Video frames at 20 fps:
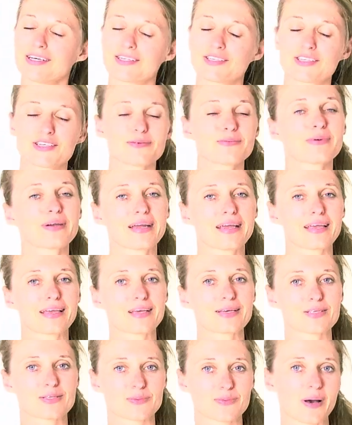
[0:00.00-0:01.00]
Turmeric
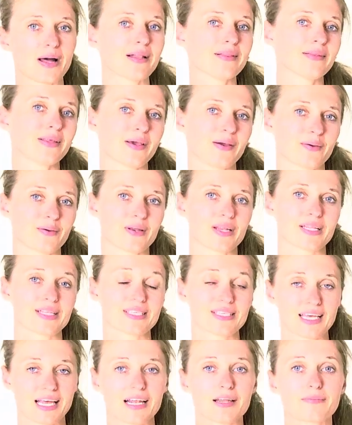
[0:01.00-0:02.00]
is well known and
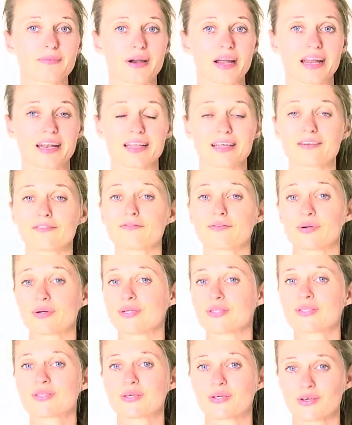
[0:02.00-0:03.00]
celebrated for
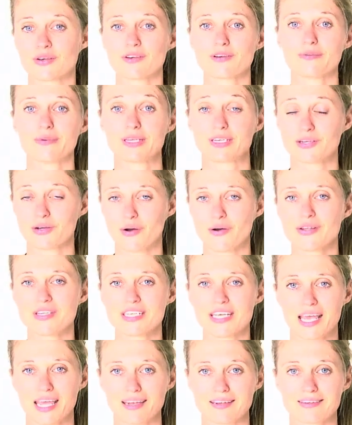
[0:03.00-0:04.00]
its curcumin
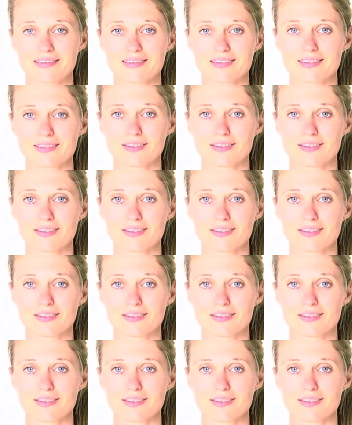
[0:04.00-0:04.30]
content.